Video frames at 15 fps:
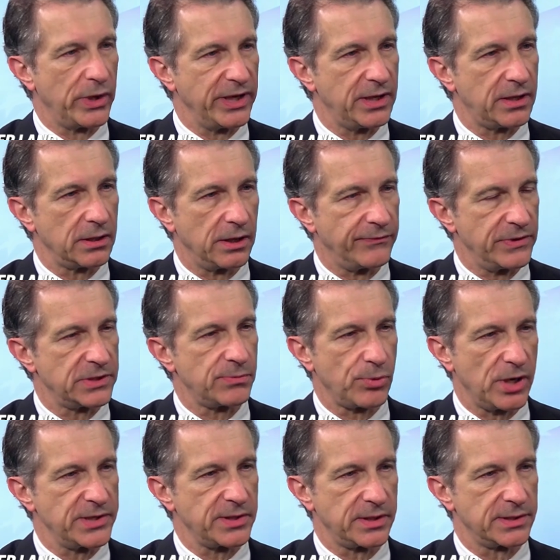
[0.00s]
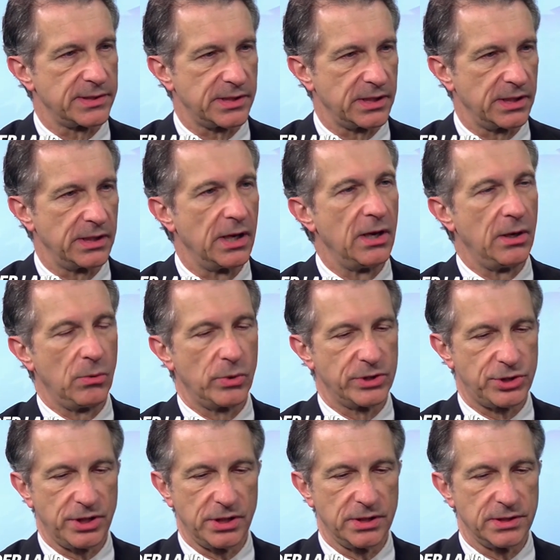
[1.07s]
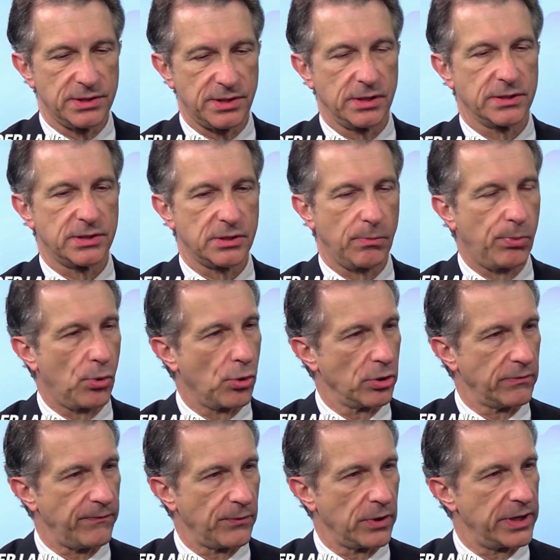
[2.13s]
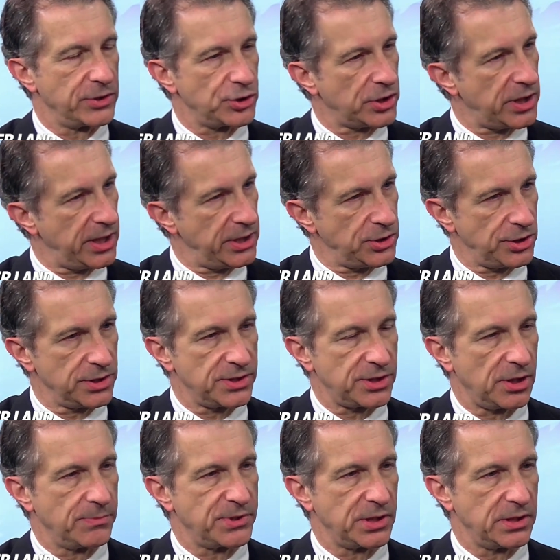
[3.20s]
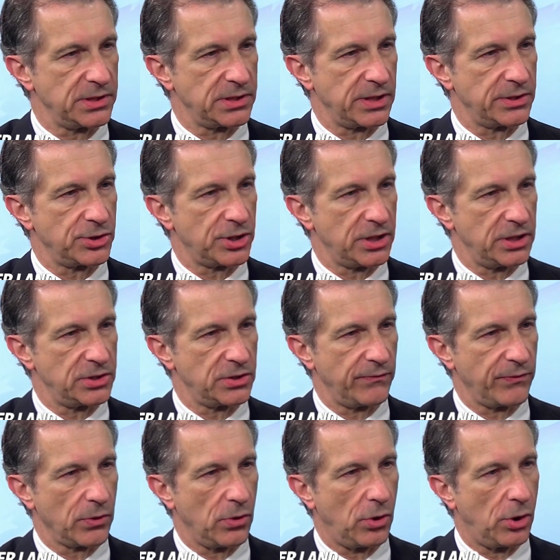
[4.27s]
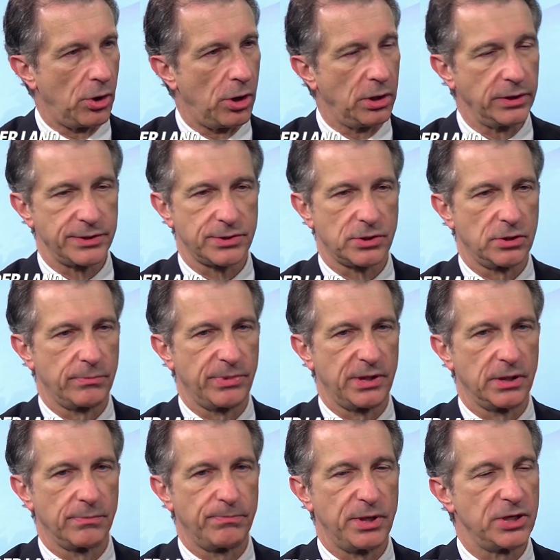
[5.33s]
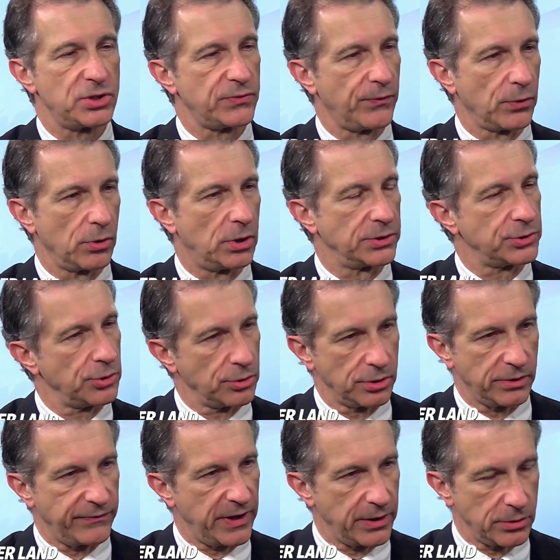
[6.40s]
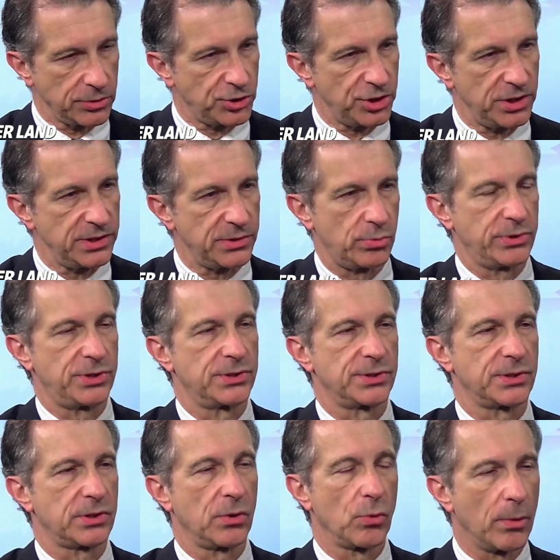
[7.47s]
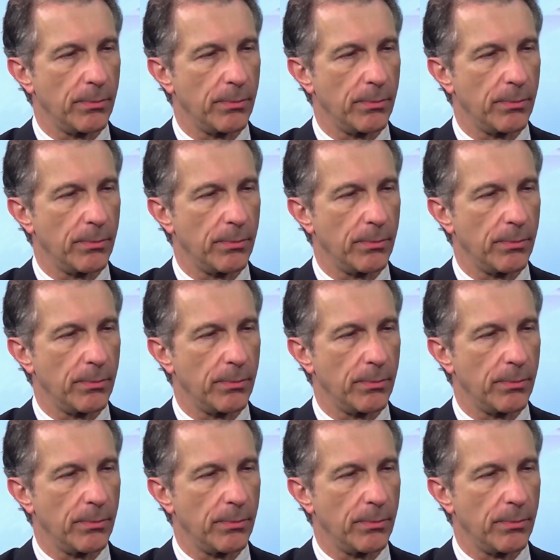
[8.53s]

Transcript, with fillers: week of his presidency, which is uh, support for education, subsidies education for all, is going to be a pitch for alternative energies, which is a